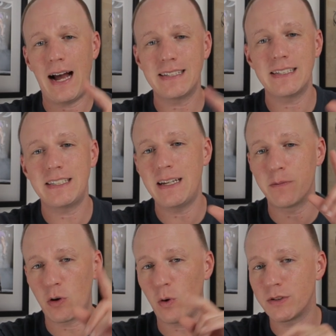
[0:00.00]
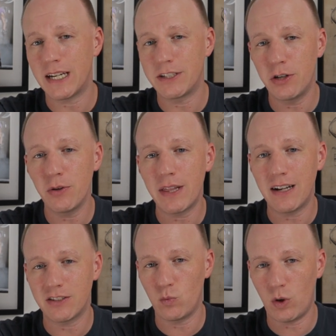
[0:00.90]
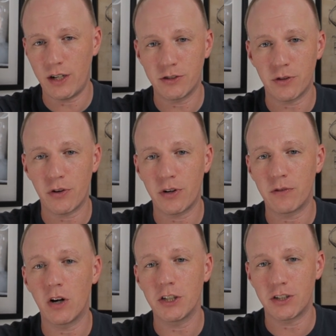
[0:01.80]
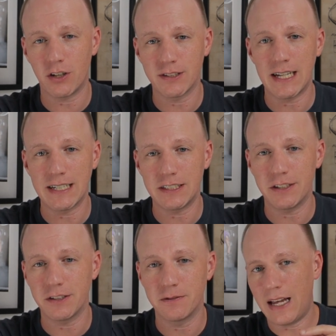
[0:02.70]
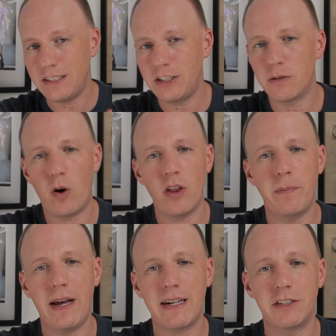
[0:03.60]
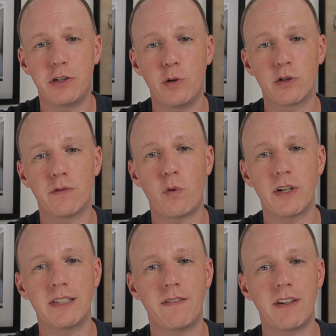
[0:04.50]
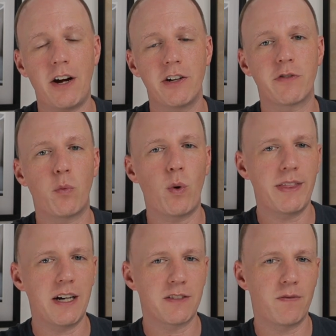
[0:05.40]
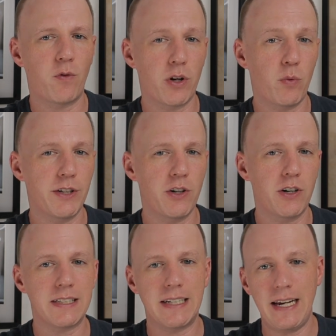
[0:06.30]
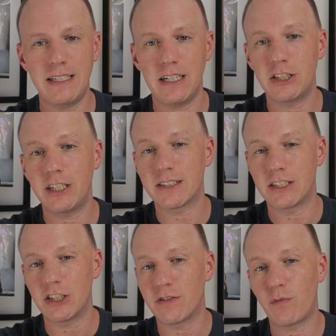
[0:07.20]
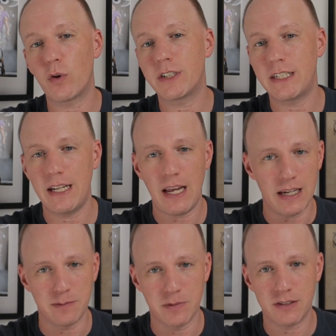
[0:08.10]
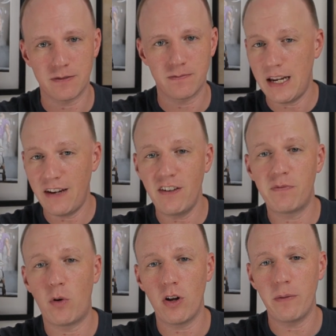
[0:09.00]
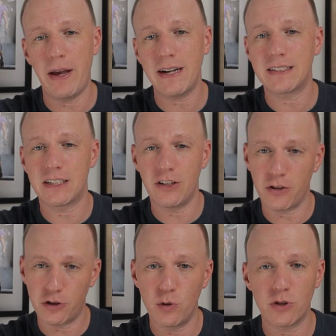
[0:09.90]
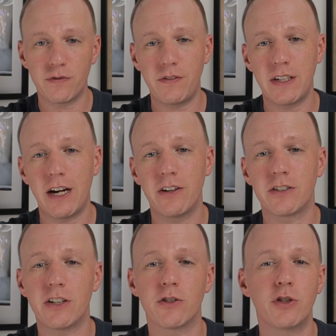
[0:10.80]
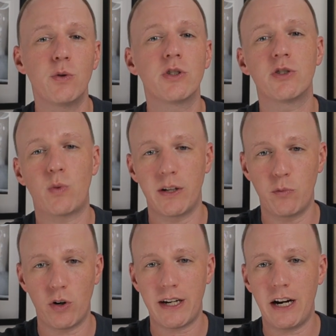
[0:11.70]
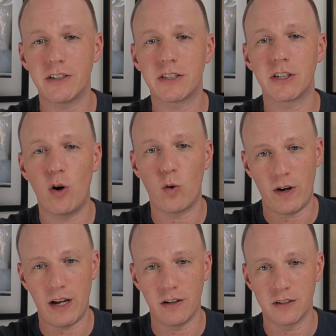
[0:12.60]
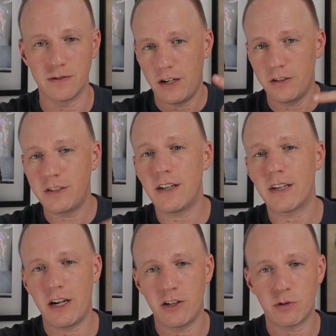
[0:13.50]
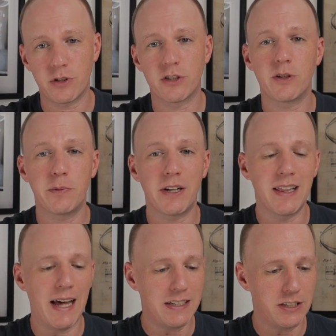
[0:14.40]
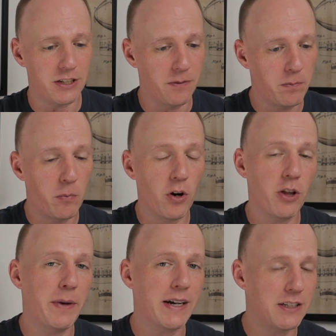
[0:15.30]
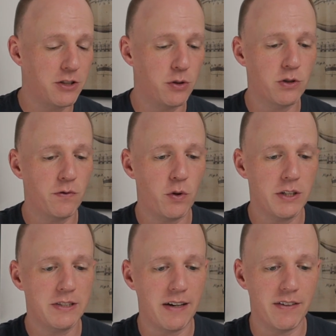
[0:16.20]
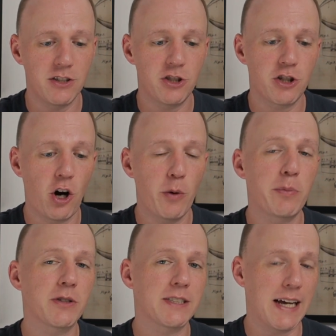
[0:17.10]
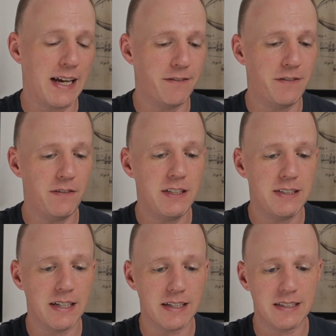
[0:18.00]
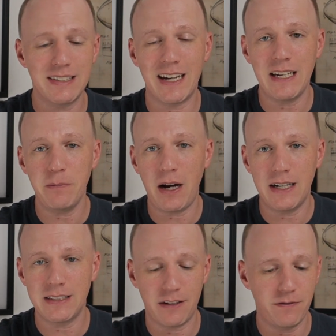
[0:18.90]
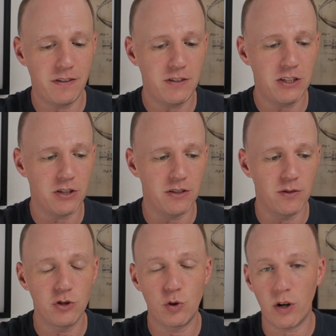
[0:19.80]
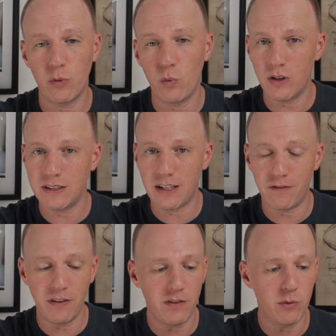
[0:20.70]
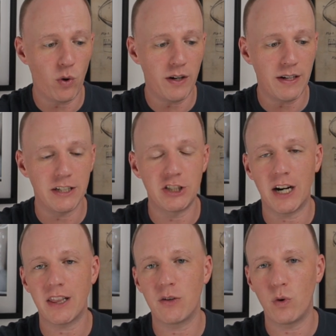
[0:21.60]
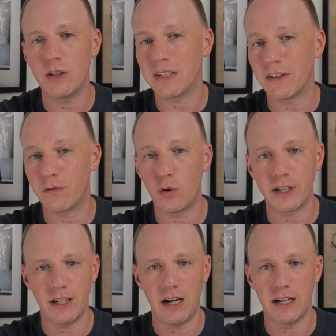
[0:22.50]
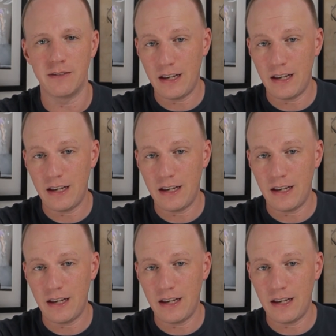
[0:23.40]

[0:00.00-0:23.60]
As a team, the Colts had 2,130 rushing yards last year. Last year, Marlon Mack had 247 carries for 1,041 yards and 8 touchdowns in just 14 games. Even if Marlon Mack gets another 250 carries, there are 220 more carries to go around. Here's how the carries were distributed last year. Marlon Mack had 247, Jacoby Brissett had 56, Nyheim Hines had 52, Jordan Wilkins had 51, and Jonathan Williams had 49.